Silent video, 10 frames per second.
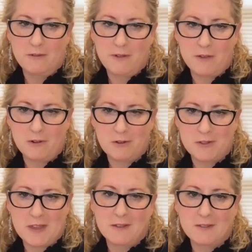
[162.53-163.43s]

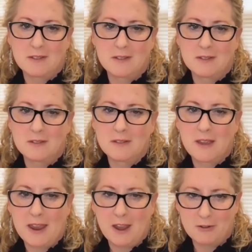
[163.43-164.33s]
$500,000,
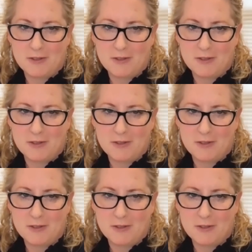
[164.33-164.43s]
$800,000,